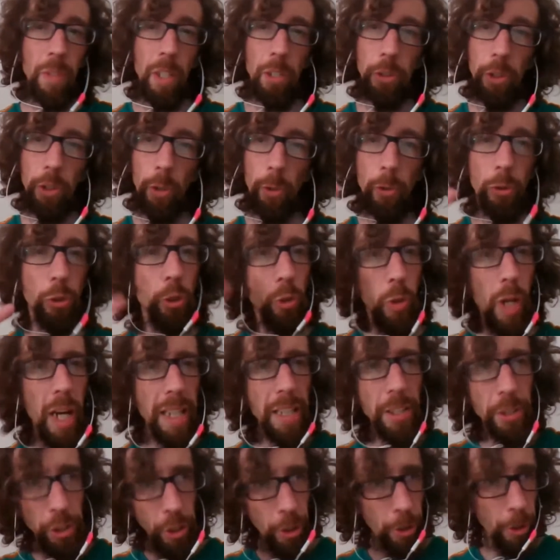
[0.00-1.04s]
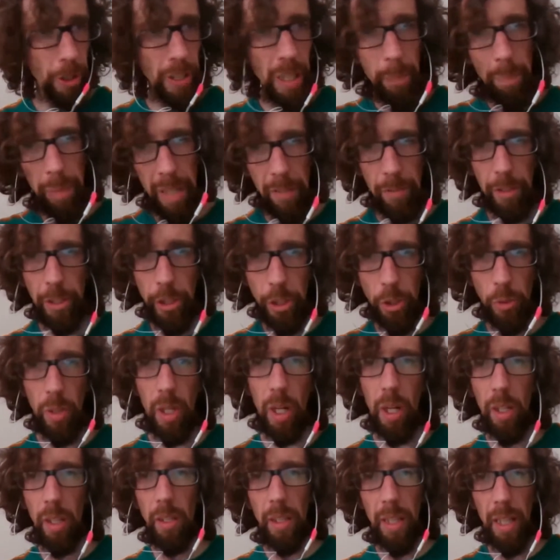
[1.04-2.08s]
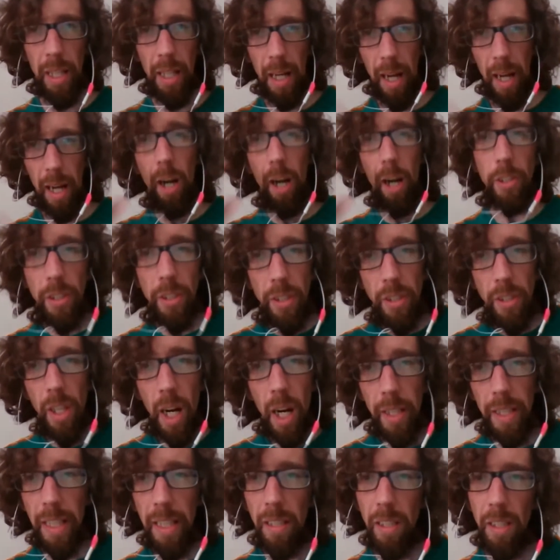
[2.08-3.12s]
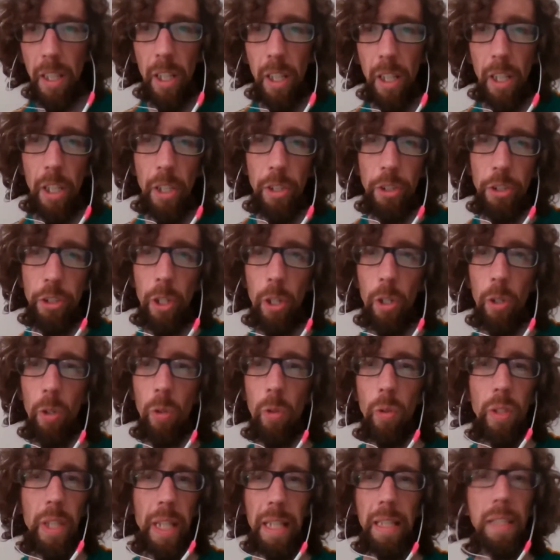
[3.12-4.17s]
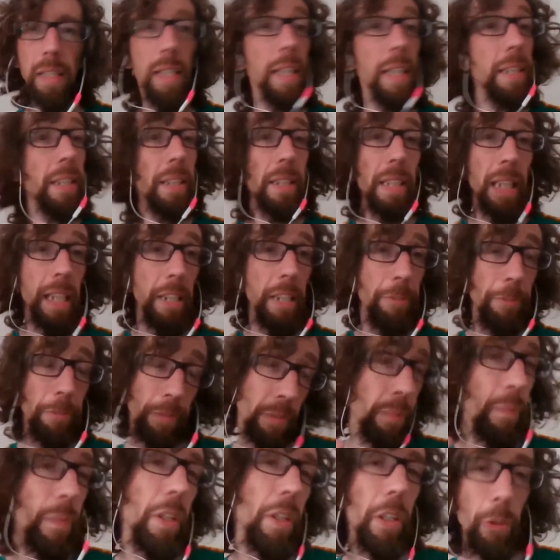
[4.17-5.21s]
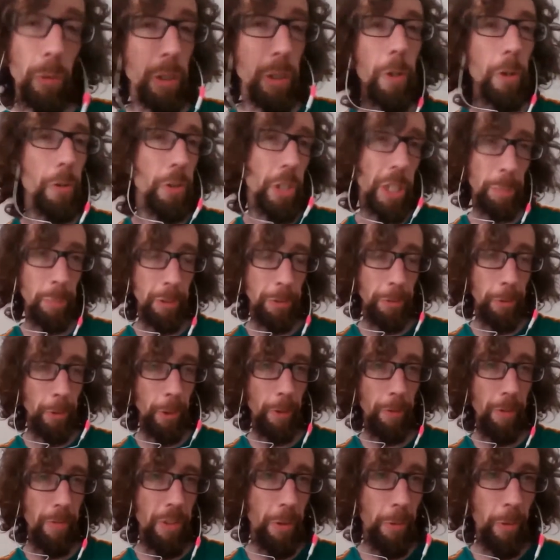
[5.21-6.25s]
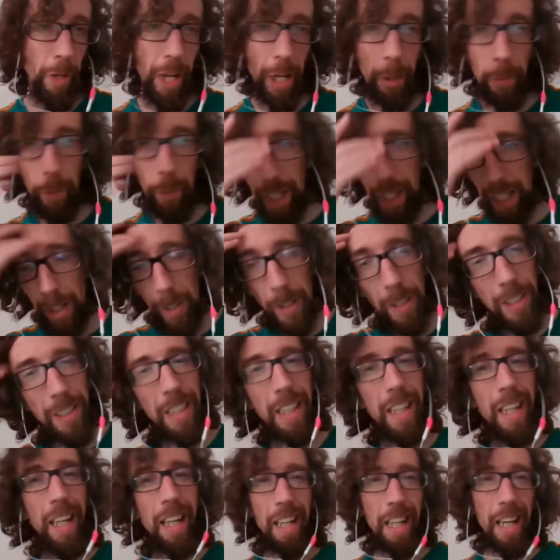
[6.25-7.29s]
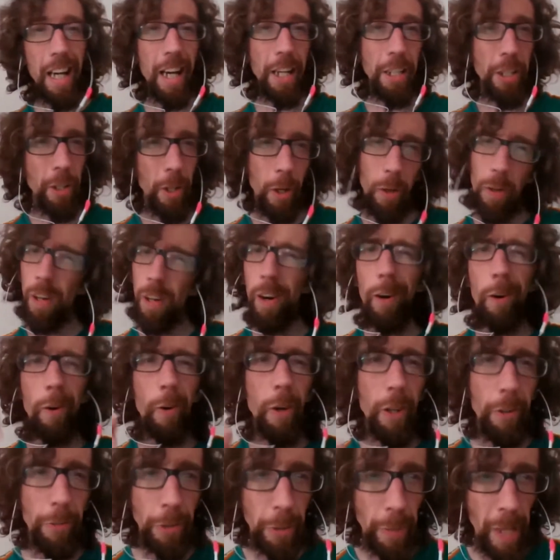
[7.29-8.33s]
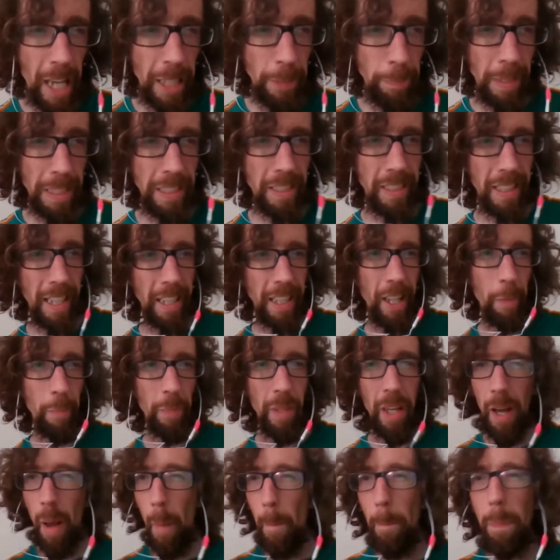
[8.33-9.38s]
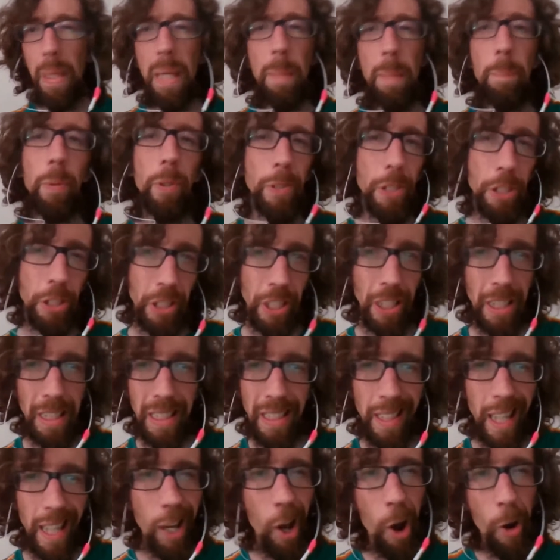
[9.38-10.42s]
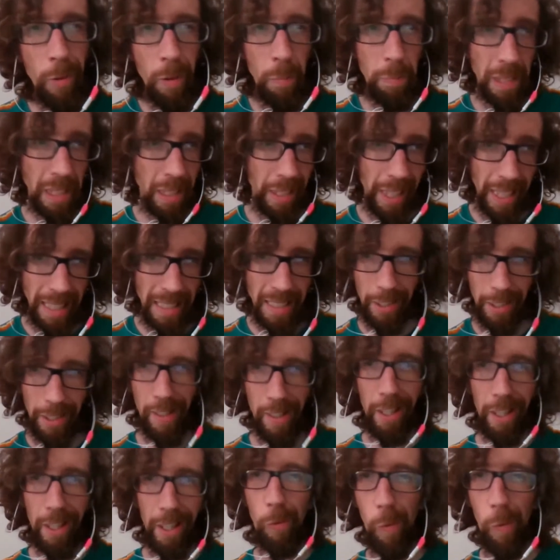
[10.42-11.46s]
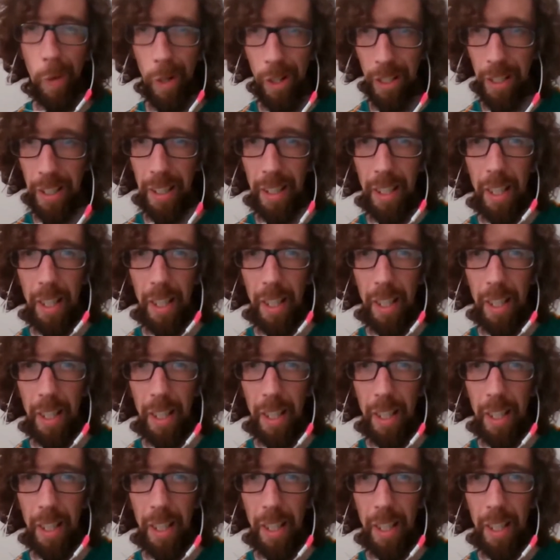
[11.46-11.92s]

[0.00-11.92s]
So try and turn and pivot to our talking. So like, let's say we've heard this before from the right-wingers, oh, if you have basic income, people are just going to stay home and be lazy. They're not going to work.